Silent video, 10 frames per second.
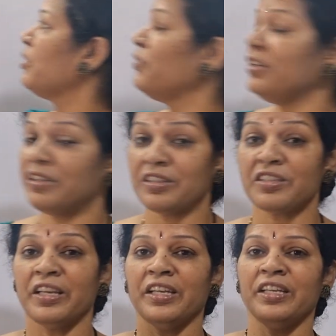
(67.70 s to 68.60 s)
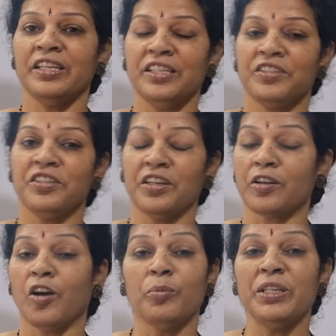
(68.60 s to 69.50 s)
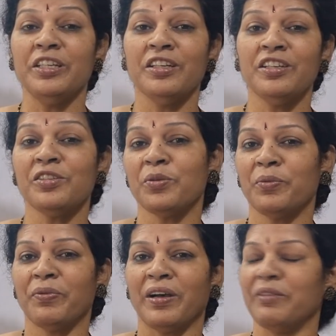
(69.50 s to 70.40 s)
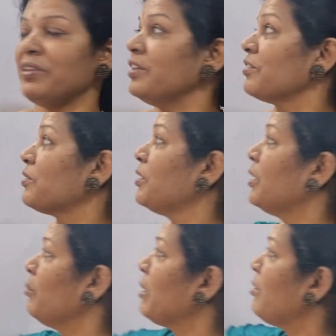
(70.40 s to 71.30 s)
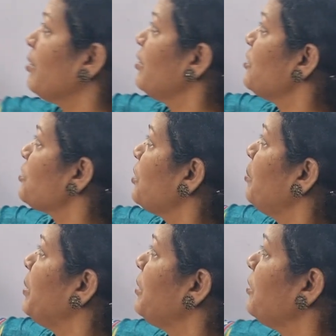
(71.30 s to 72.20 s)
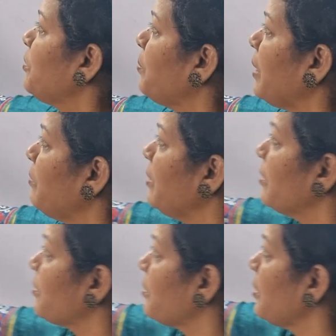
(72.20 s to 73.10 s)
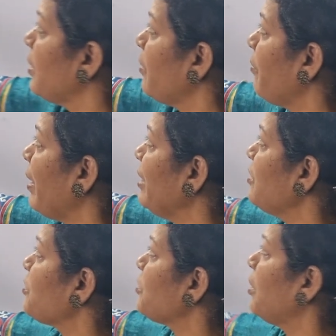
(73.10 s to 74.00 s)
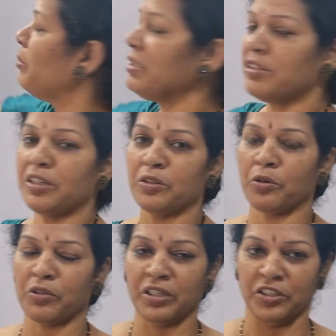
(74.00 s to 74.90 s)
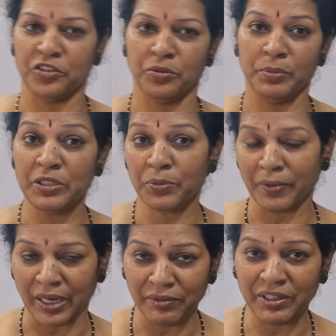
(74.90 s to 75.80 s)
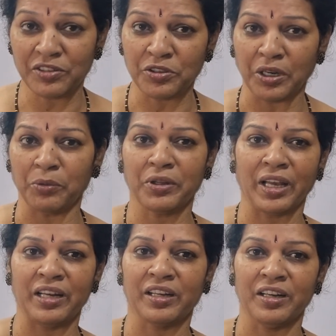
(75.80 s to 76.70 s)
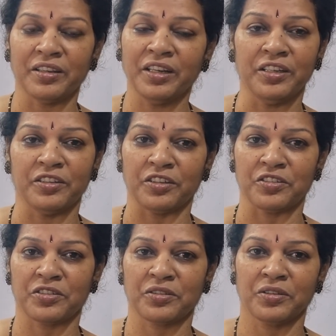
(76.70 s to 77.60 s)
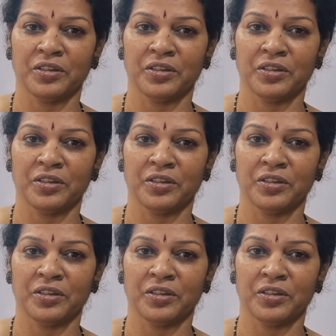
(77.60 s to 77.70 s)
of interest each year. How many years? 5 years. Because installment is 5 years. 5 installments, 3,000 each. Means 5 years you have to calculate the interest.